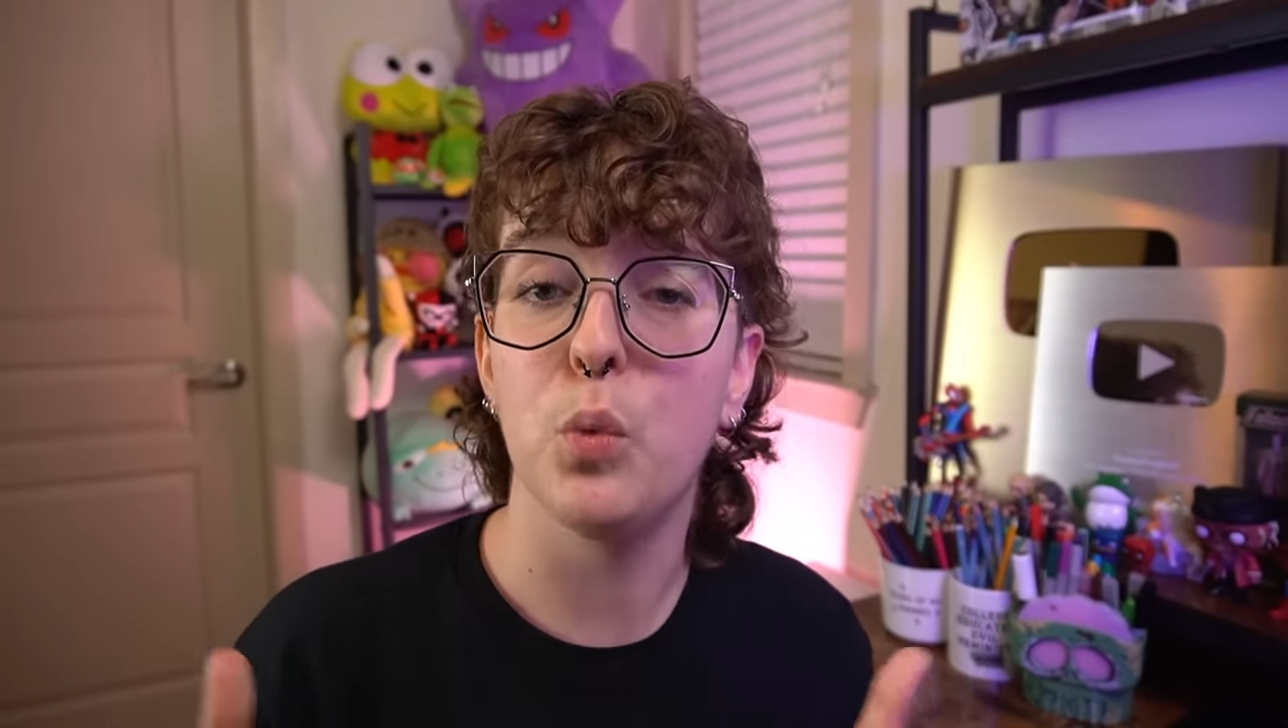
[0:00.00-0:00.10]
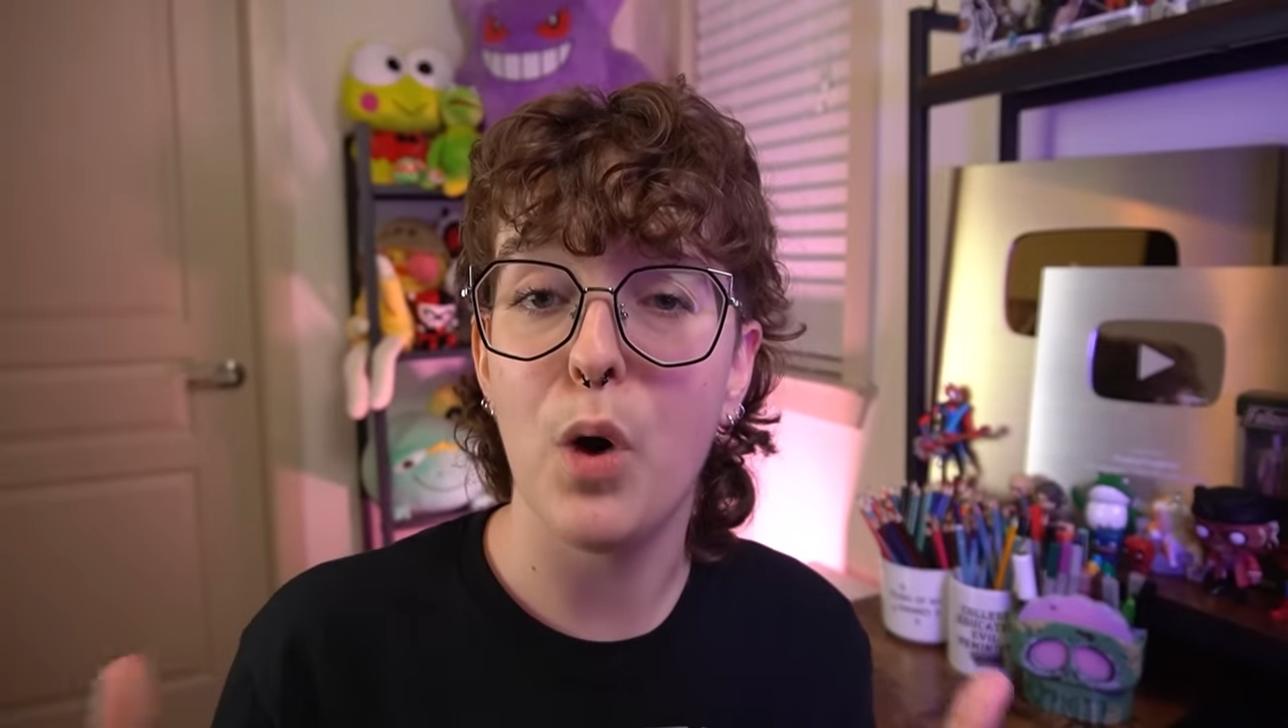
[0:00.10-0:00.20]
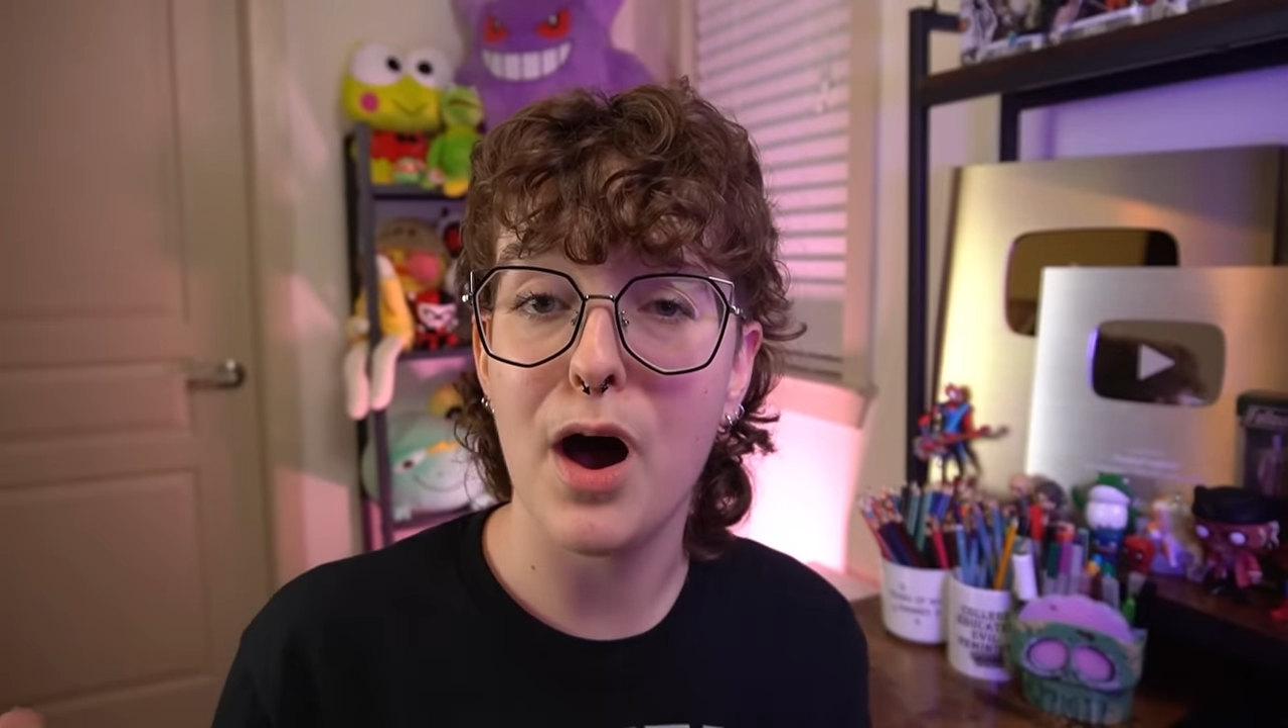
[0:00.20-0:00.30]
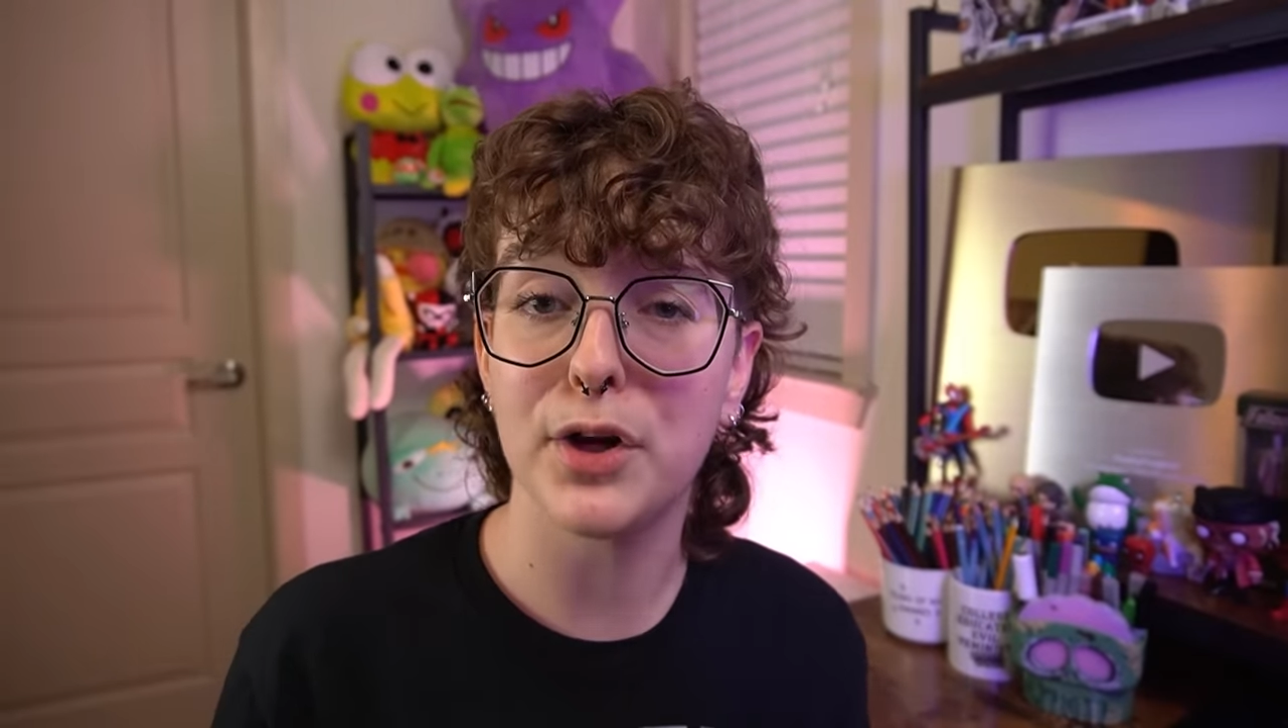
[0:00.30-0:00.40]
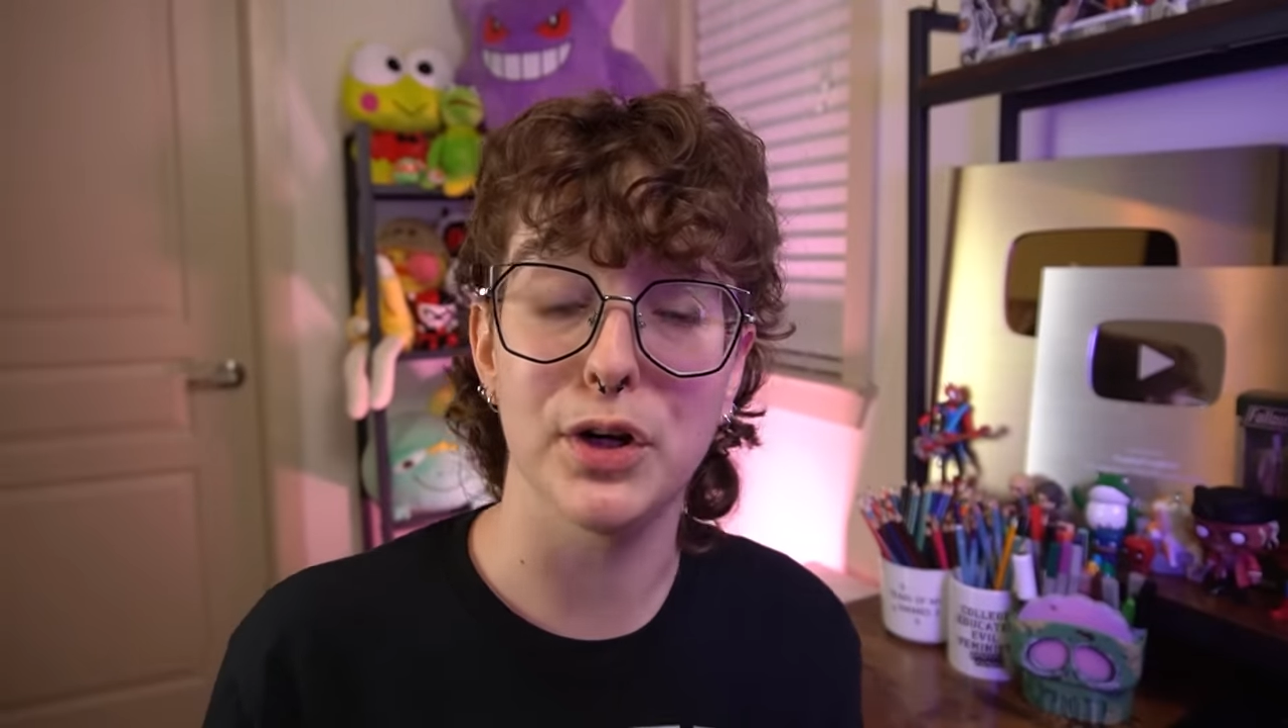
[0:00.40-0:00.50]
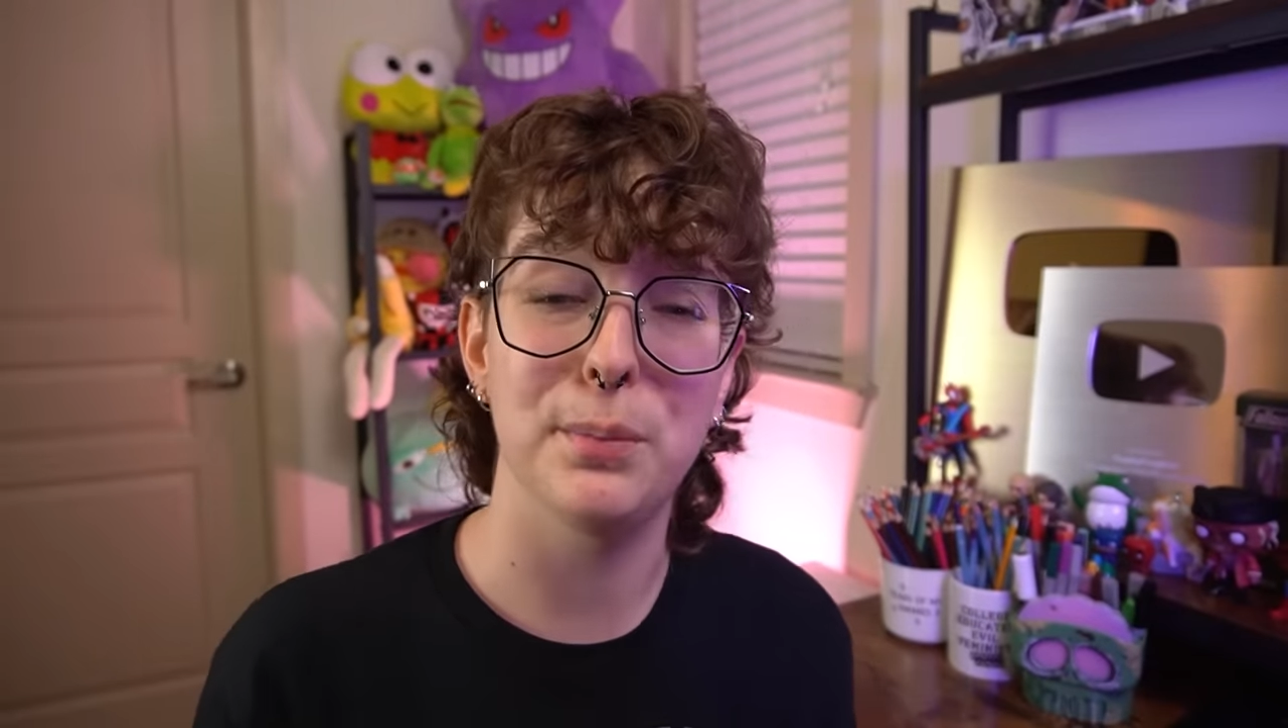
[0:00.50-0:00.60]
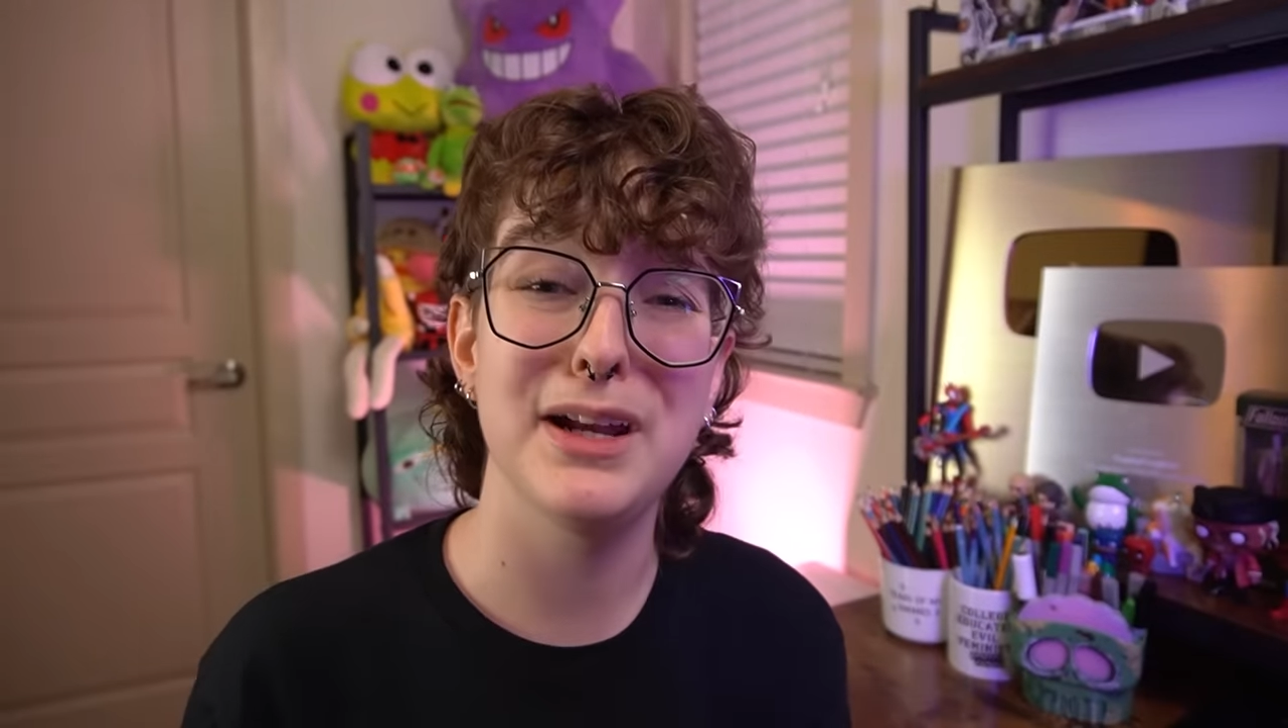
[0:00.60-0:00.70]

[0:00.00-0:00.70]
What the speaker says: water,